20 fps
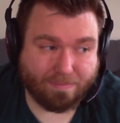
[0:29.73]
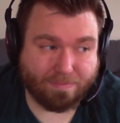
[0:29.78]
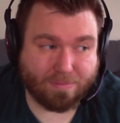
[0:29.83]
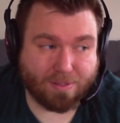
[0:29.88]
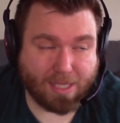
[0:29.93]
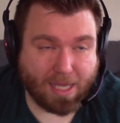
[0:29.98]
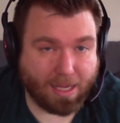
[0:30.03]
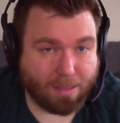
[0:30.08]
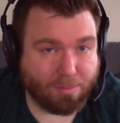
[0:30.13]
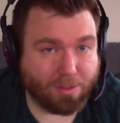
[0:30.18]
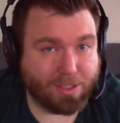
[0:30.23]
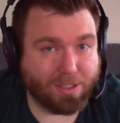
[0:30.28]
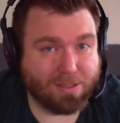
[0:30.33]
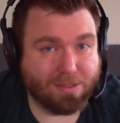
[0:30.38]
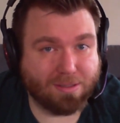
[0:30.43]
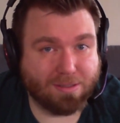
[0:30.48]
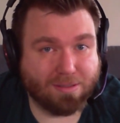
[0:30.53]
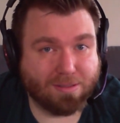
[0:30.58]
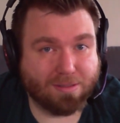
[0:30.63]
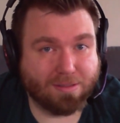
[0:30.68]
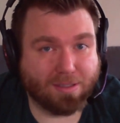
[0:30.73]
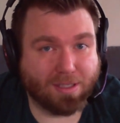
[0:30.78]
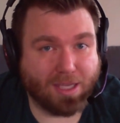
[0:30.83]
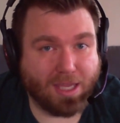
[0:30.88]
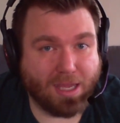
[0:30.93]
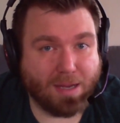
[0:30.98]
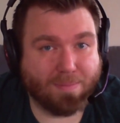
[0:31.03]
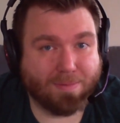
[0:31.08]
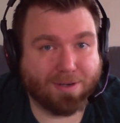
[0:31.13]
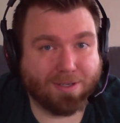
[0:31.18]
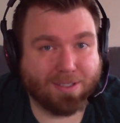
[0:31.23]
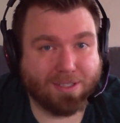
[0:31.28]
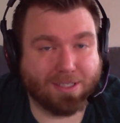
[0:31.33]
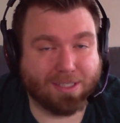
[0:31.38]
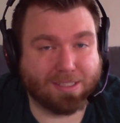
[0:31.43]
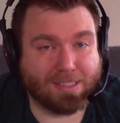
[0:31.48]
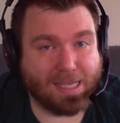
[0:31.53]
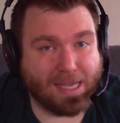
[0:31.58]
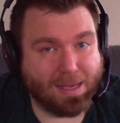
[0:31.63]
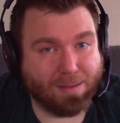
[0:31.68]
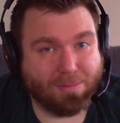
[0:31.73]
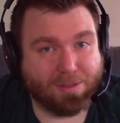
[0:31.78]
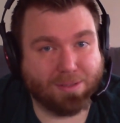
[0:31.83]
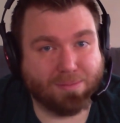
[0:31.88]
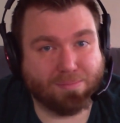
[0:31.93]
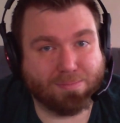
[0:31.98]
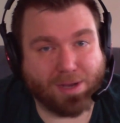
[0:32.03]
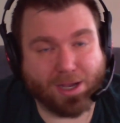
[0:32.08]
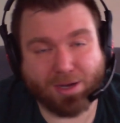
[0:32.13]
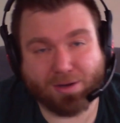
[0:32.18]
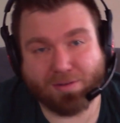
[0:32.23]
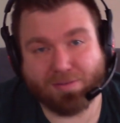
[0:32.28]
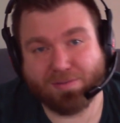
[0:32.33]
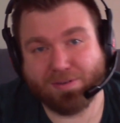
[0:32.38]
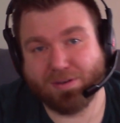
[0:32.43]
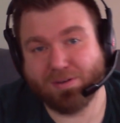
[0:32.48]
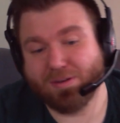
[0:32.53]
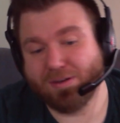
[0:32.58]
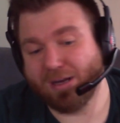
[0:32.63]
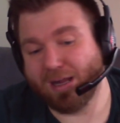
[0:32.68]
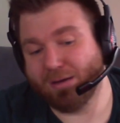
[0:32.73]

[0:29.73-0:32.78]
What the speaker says: tablet camera and a tablet microphone.